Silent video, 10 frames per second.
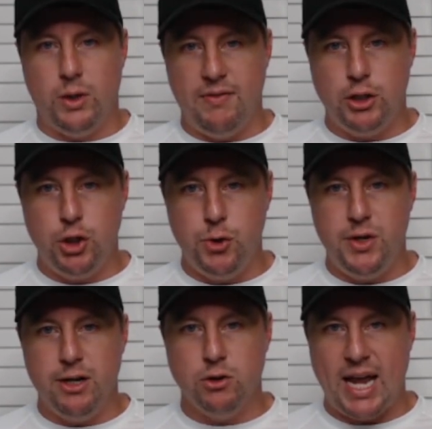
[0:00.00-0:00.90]
in the 2
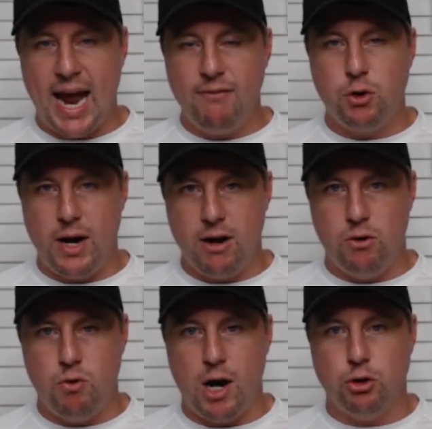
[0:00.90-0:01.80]
years after
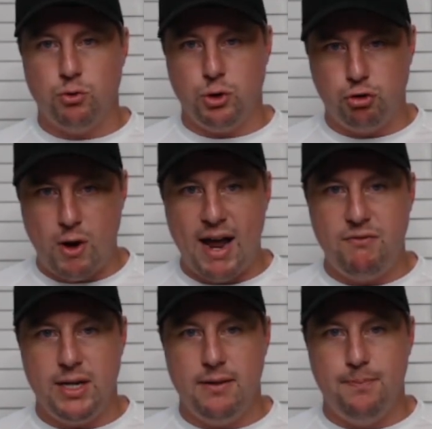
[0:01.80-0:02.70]
Aaron Rodgers was
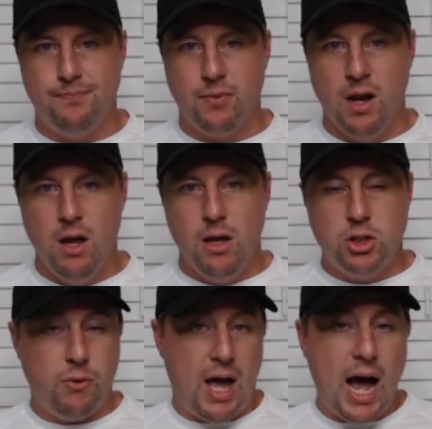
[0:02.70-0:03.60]
drafted.
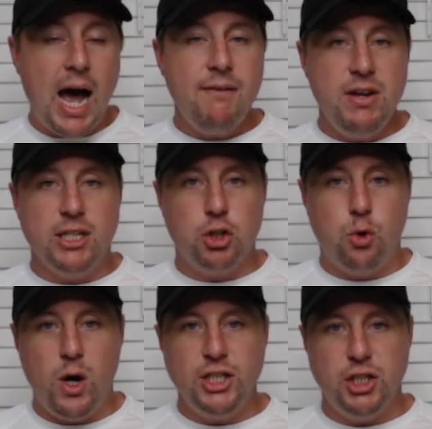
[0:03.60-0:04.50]
So the obvious
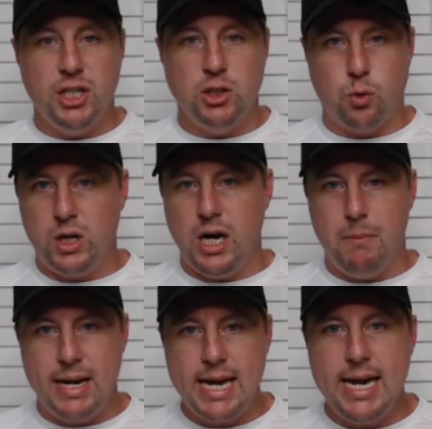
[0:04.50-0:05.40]
questions were
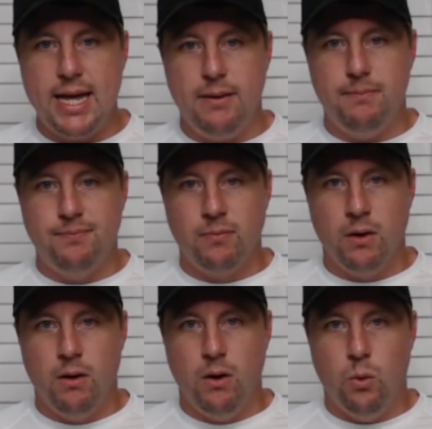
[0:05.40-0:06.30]
coming in.
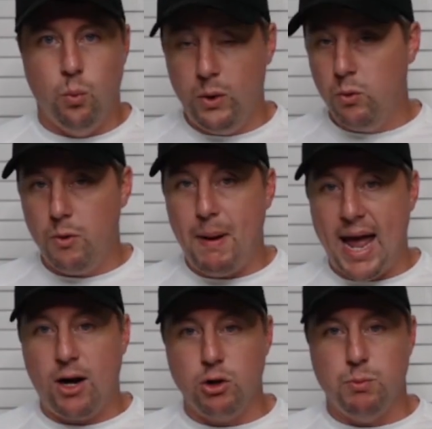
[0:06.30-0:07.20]
When will the
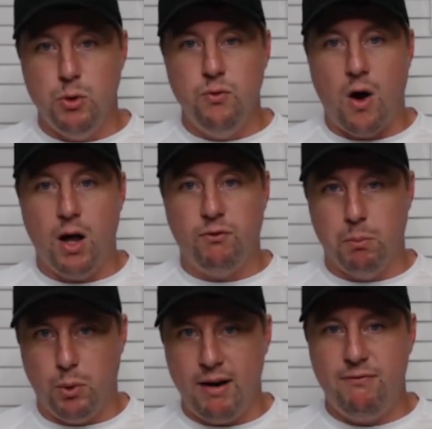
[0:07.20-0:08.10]
Packers move on
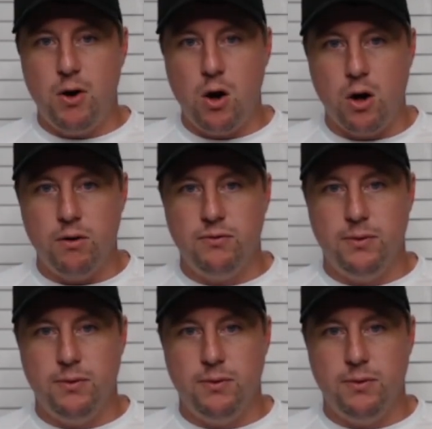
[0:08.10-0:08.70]
from Brett Favre?